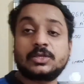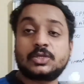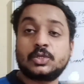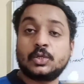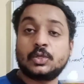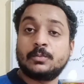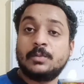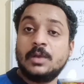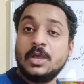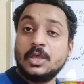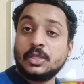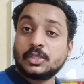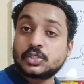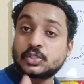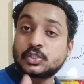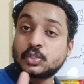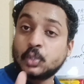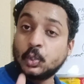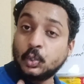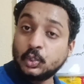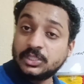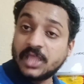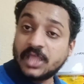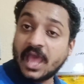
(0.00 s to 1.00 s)
tube
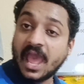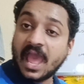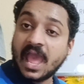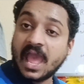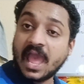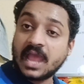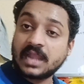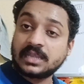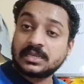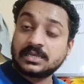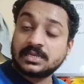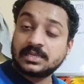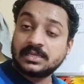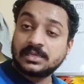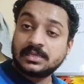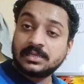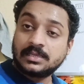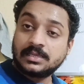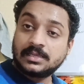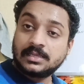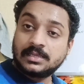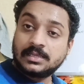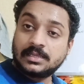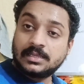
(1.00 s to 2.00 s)
so that
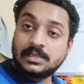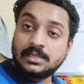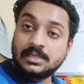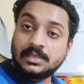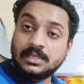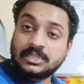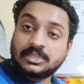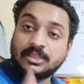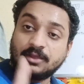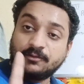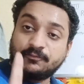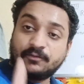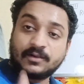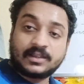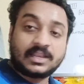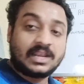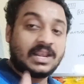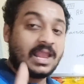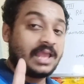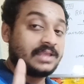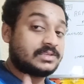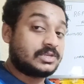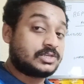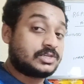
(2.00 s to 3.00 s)
the
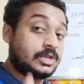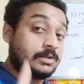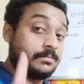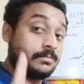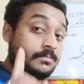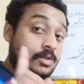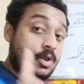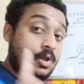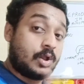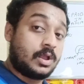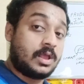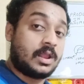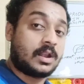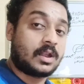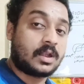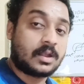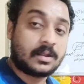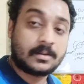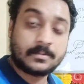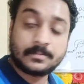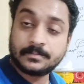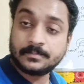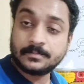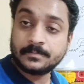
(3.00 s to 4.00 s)
fertilization may occur.
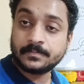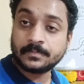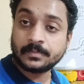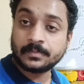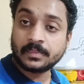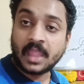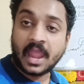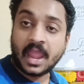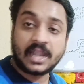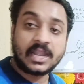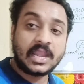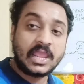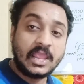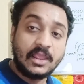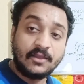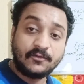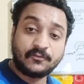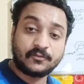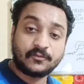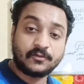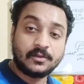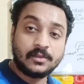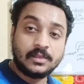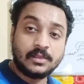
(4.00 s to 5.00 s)
And
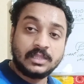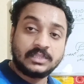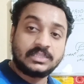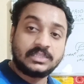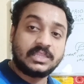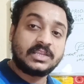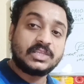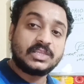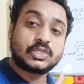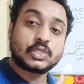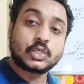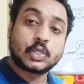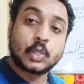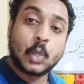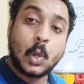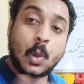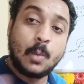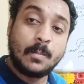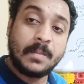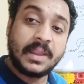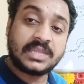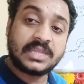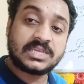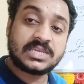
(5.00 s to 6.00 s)
if there is no
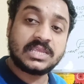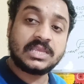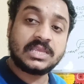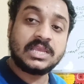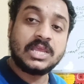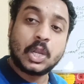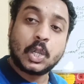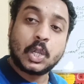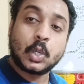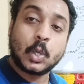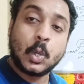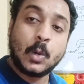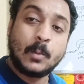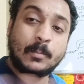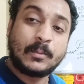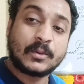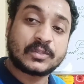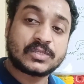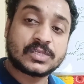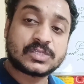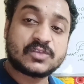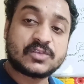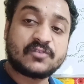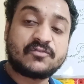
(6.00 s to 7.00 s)
mating, no
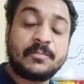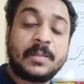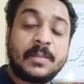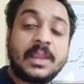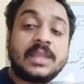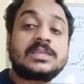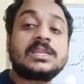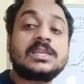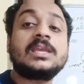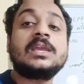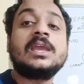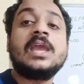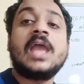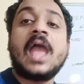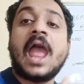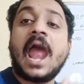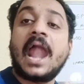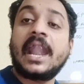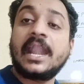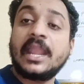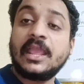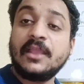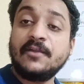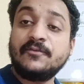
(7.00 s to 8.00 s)
process of mating,
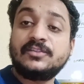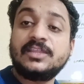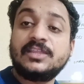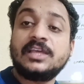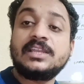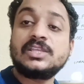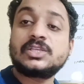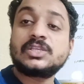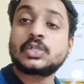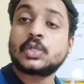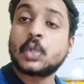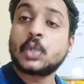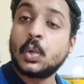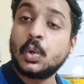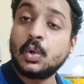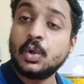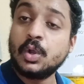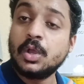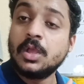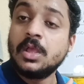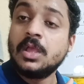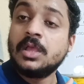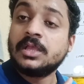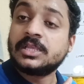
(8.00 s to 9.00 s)
and if there is
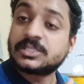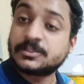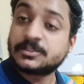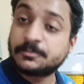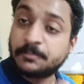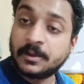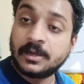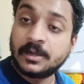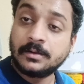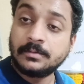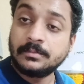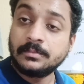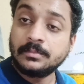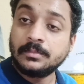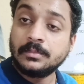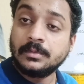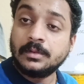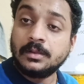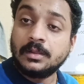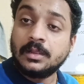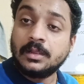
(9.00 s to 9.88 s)
no sperm